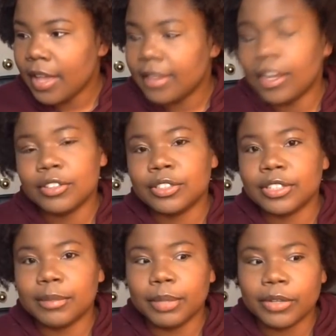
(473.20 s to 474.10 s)
they also
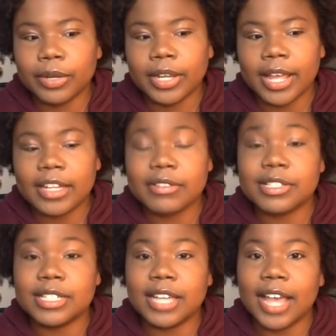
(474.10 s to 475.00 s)
did blood work, and he was
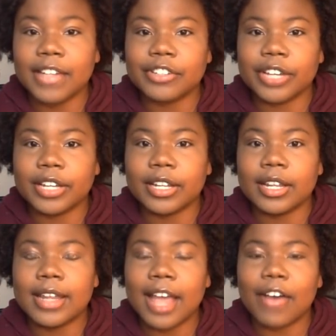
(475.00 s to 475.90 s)
dehydrated.
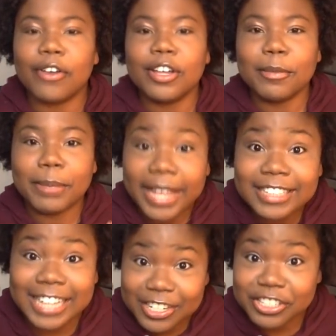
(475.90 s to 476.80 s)
Now, pay
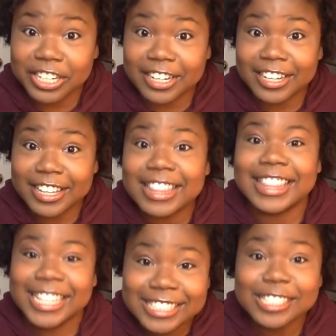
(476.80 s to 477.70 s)
attention.
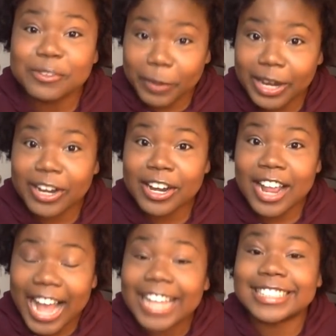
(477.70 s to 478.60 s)
This is where
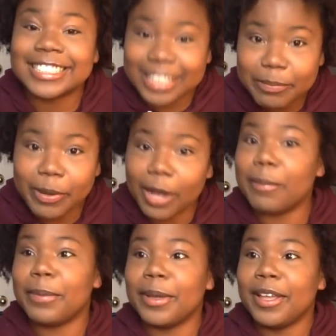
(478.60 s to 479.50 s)
I slip up.
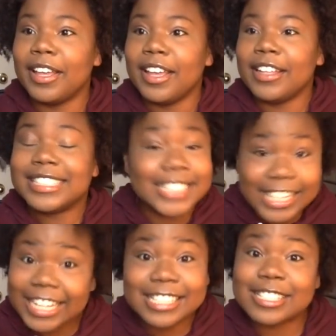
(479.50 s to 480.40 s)

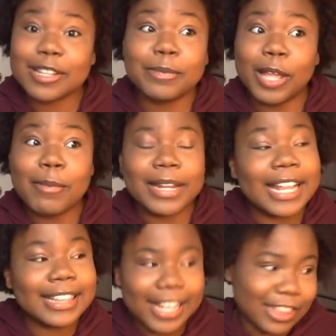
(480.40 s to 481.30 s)
SickKids slipped up, and I
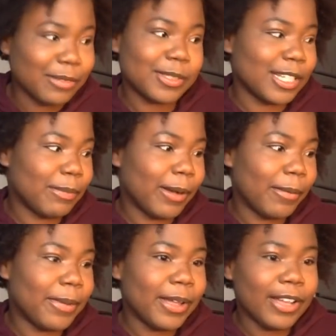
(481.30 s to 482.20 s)
let them slip up,
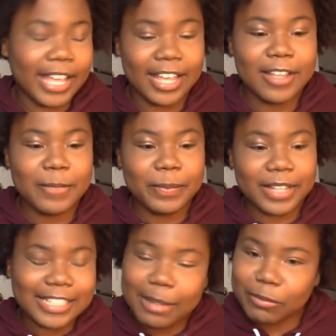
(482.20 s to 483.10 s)
okay?
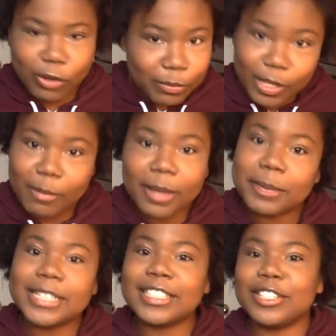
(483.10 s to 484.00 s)
Because I'm normally on my P's and